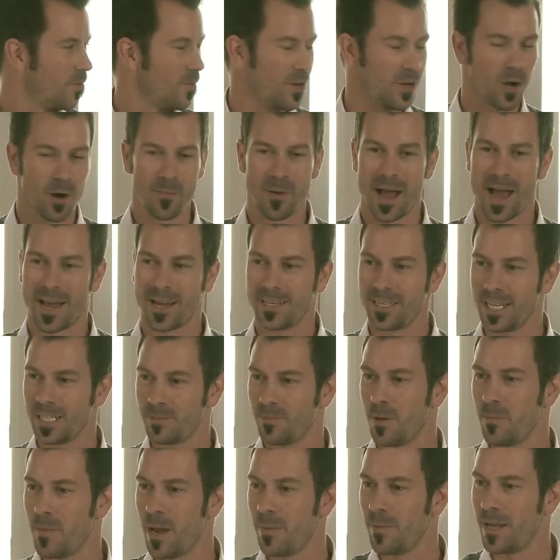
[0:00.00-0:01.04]
We go back, it takes
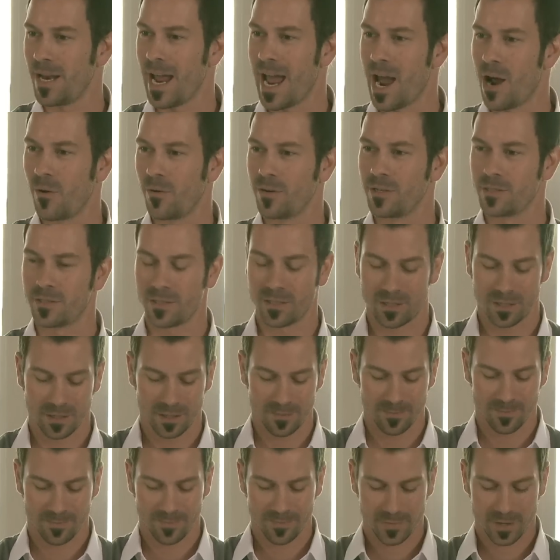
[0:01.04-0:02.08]
me maybe an hour
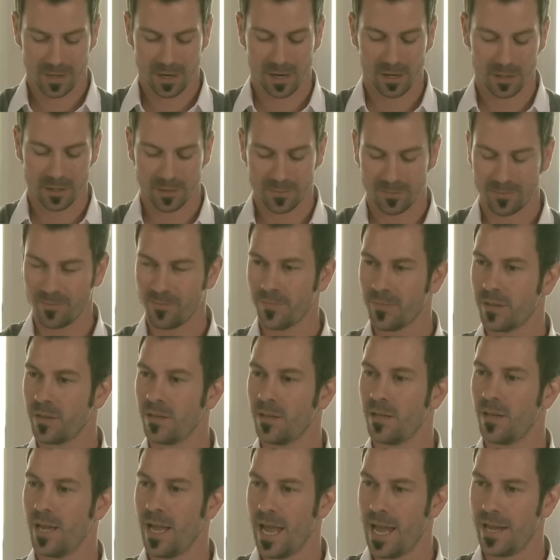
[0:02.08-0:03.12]
to call them,
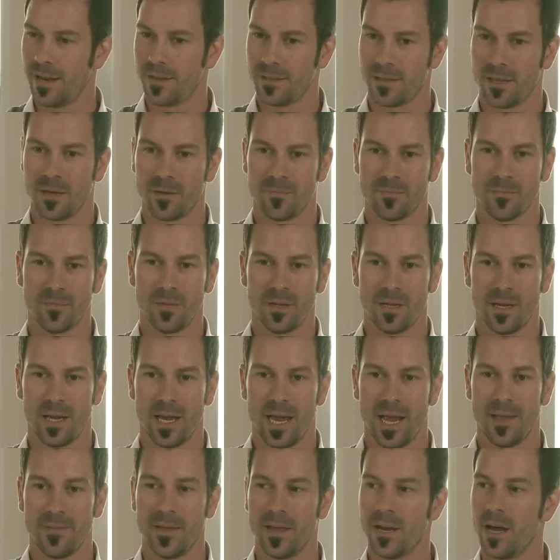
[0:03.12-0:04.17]
edit them,
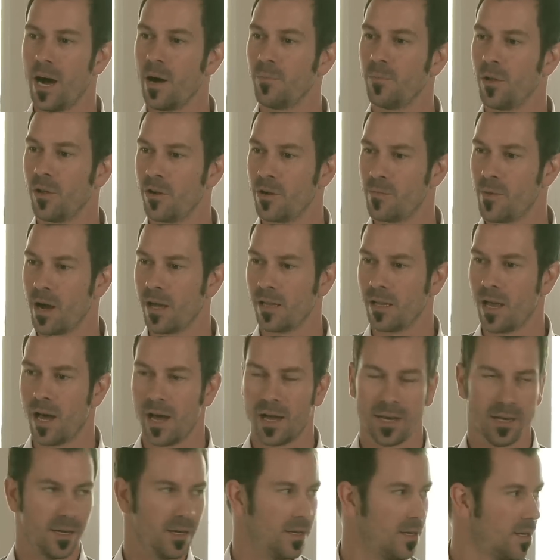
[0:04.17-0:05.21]
and then upload them
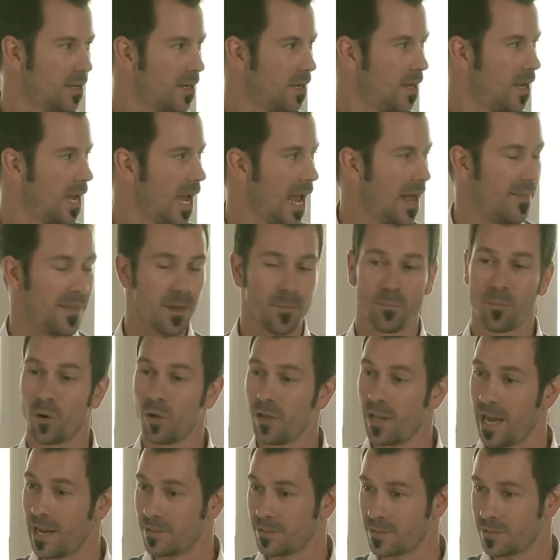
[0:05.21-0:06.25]
online, and then
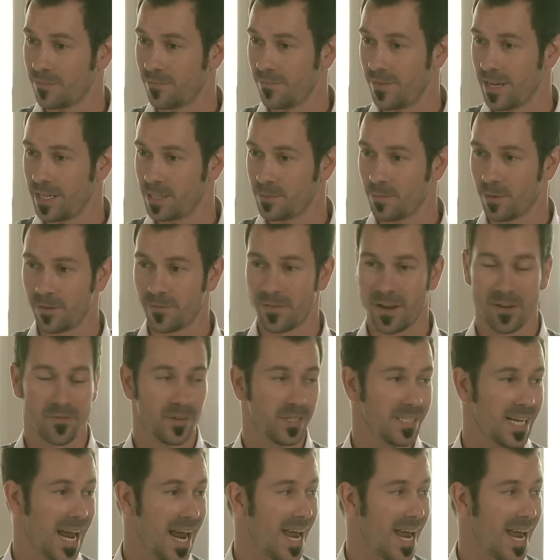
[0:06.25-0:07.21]
pull out some Facebook favorites.